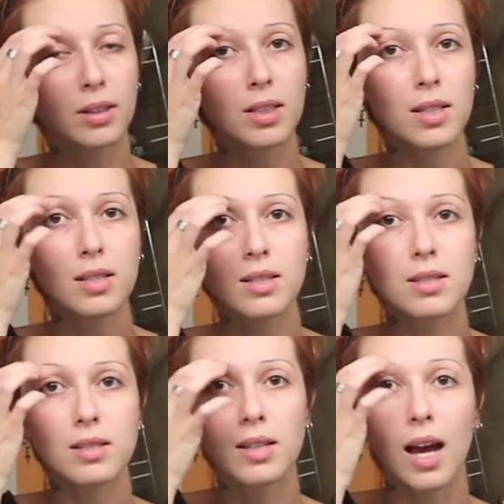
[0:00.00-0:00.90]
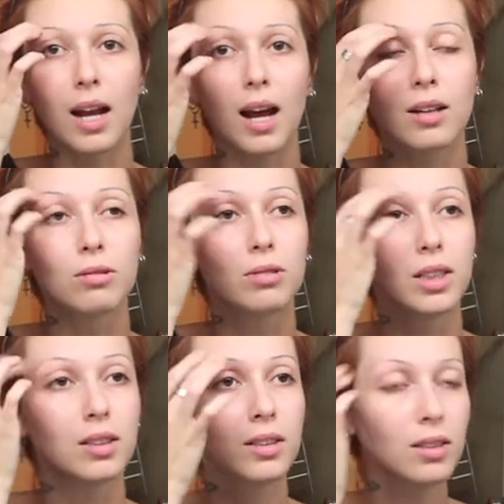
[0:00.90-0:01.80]
these at
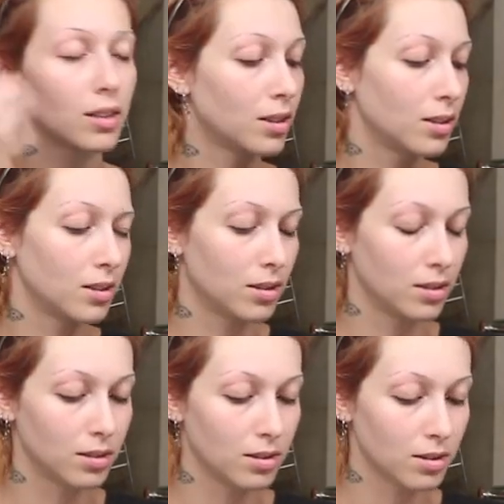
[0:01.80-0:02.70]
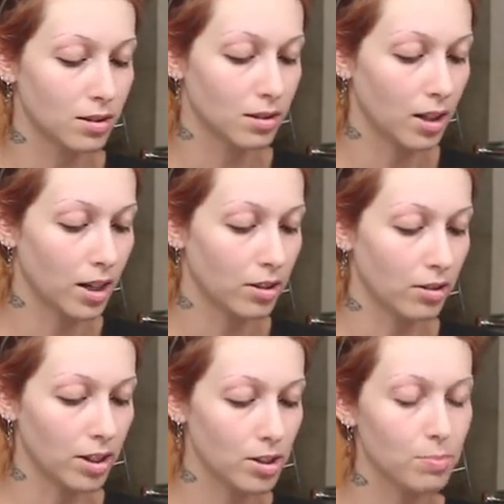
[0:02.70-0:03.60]
Halloween, and I don't know,
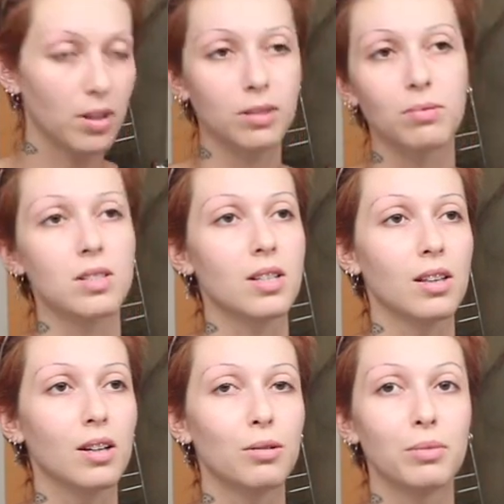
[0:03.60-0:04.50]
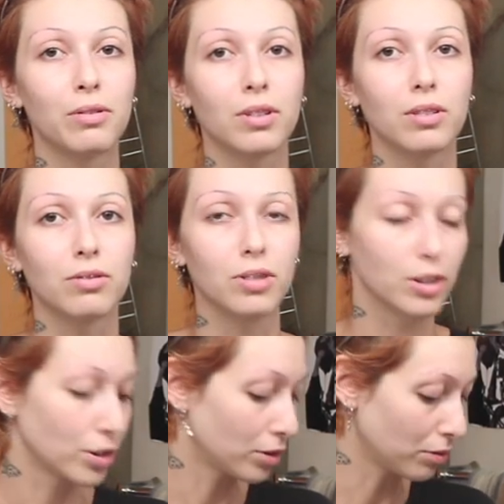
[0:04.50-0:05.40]
I just bought them because I thought it would be fun for
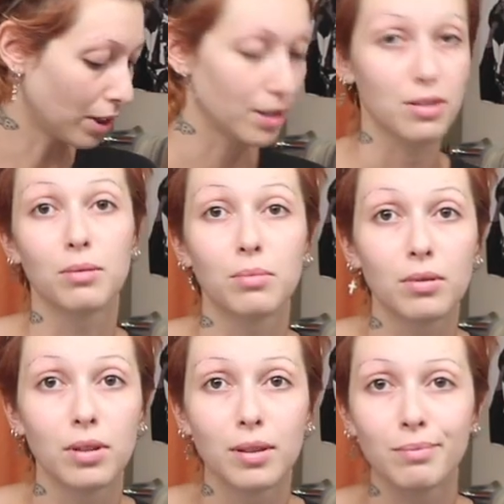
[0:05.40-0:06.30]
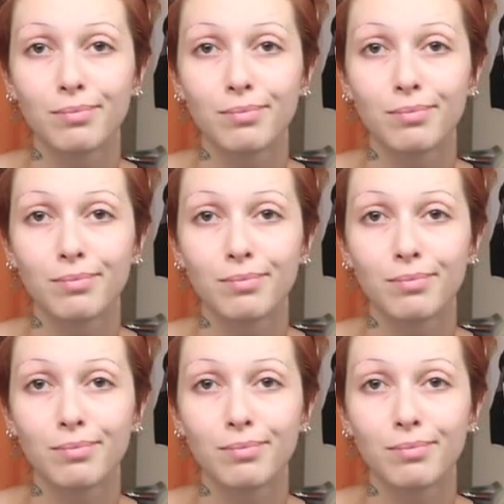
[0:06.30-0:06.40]
a shoot at some point.